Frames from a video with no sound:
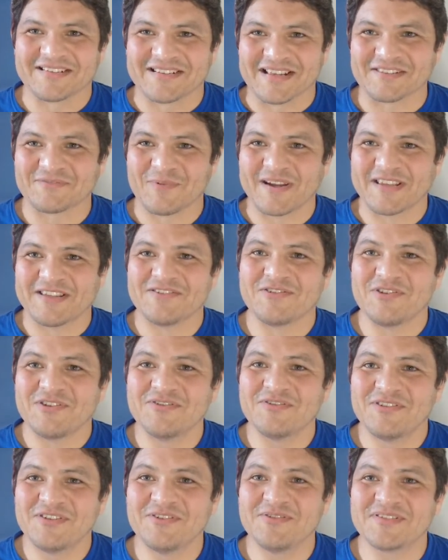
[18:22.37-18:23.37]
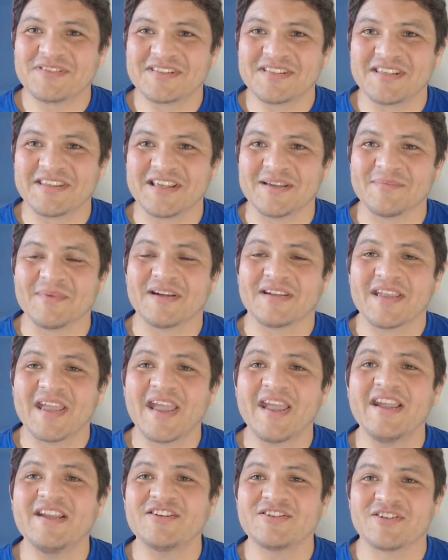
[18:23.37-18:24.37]
That's why you do see them
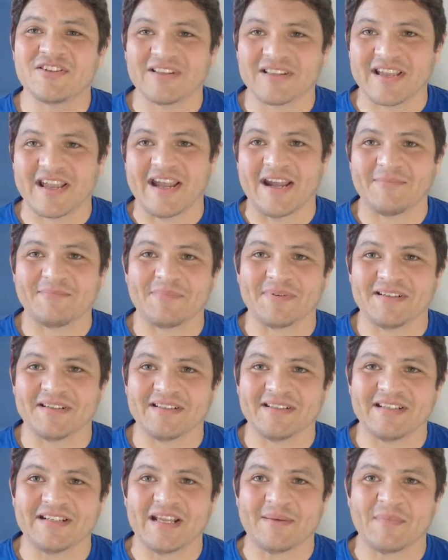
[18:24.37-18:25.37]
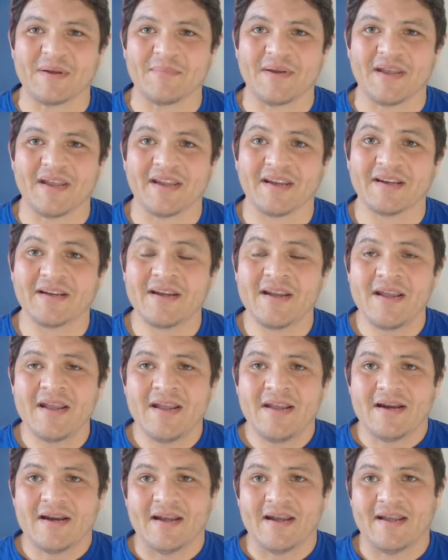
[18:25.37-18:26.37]
occasionally happen in MMA,
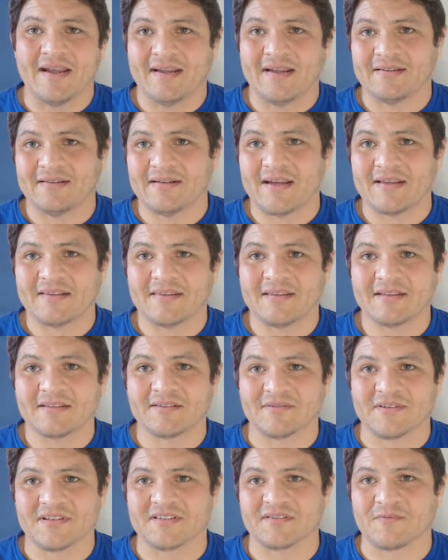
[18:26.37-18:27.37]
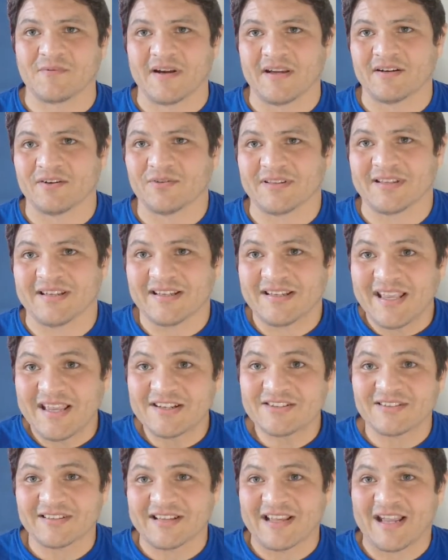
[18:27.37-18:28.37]
and I think the reason why it only
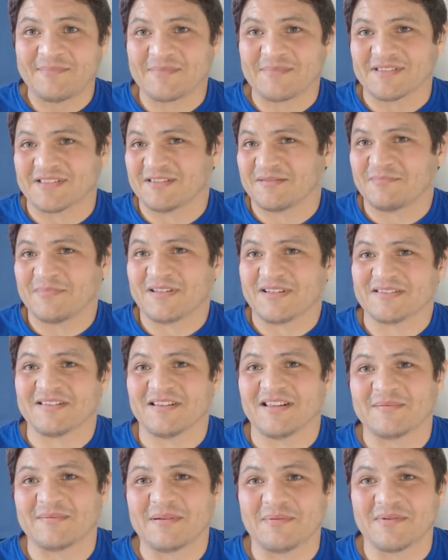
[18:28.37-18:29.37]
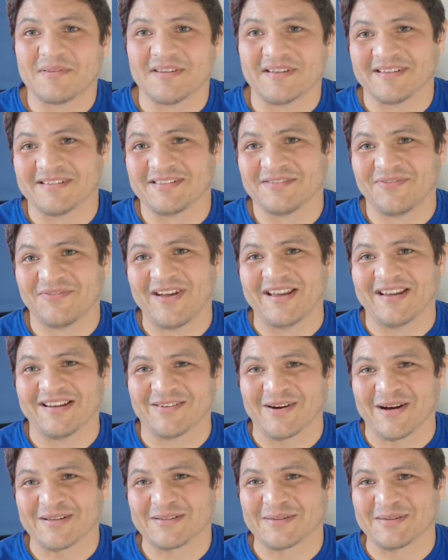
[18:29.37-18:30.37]
occasionally happens is because a lot of people think it's fake,
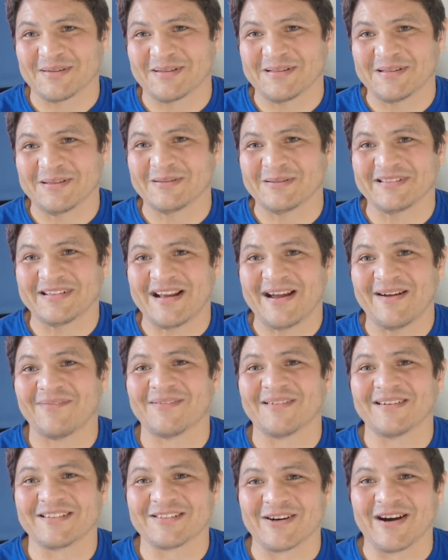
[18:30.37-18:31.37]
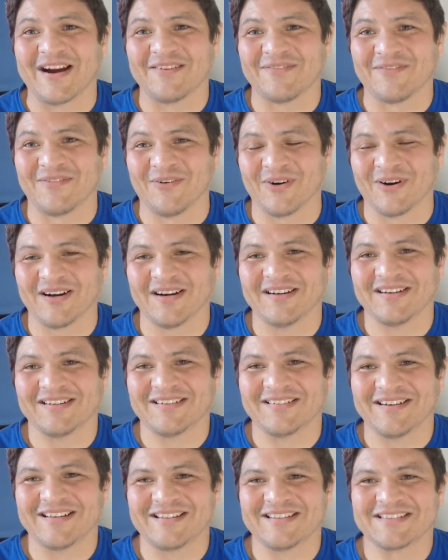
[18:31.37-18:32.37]
right? So they don't ever try for it,
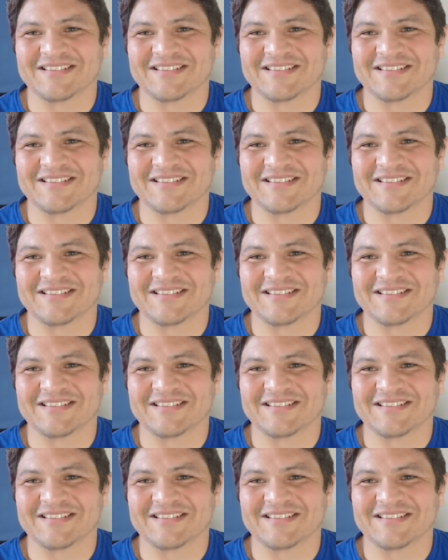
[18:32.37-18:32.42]
right?